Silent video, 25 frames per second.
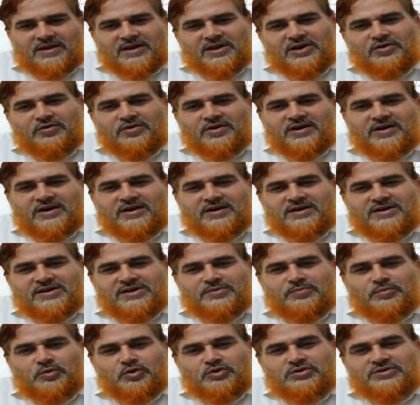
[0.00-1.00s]
In our
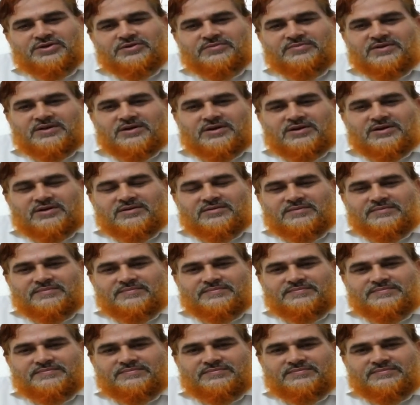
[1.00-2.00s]
country, most of the
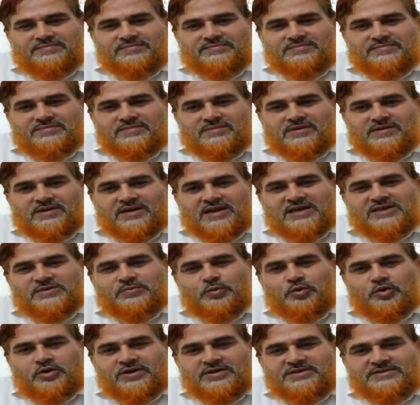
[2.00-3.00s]

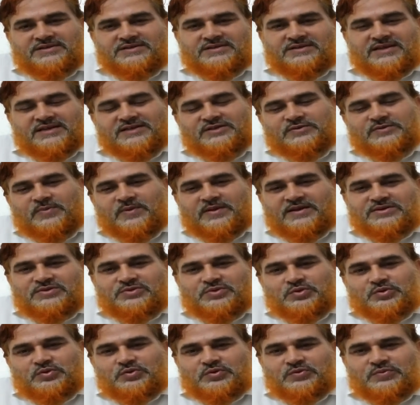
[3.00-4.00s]
transportation takes
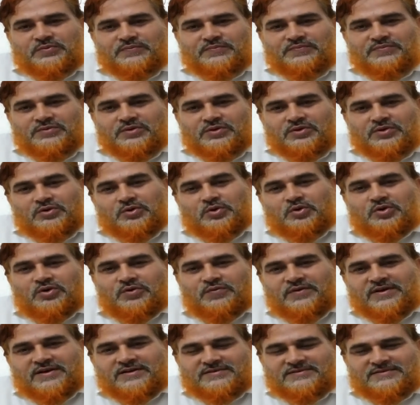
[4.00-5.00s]
place through
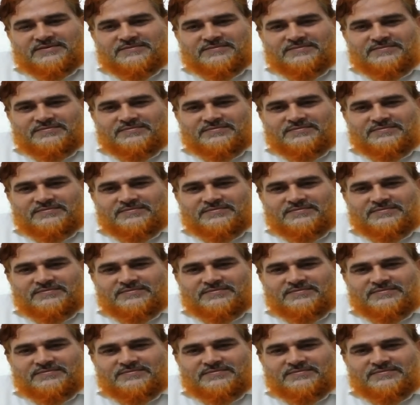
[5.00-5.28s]
roadways.